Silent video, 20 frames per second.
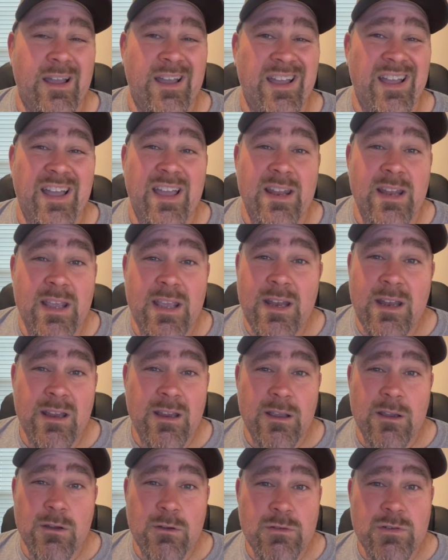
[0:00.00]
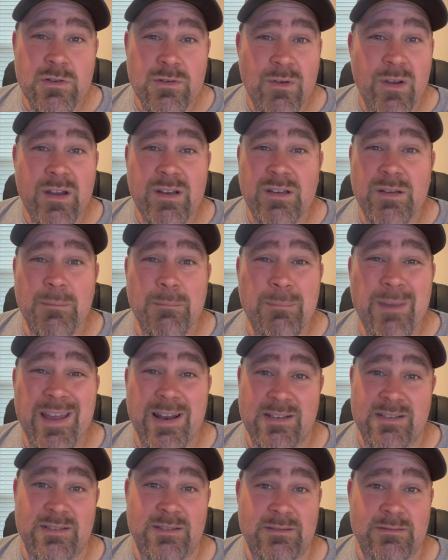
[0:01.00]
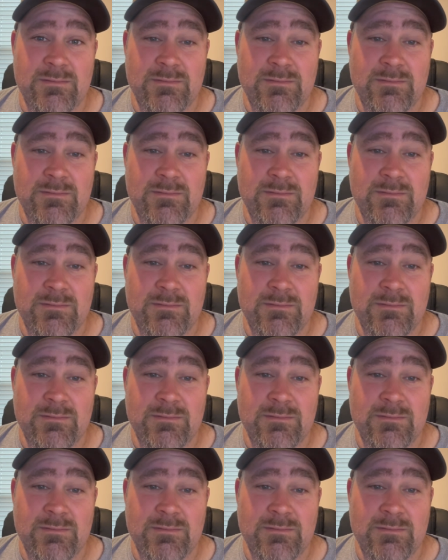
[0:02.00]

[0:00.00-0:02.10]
And he didn't go straight to medicine,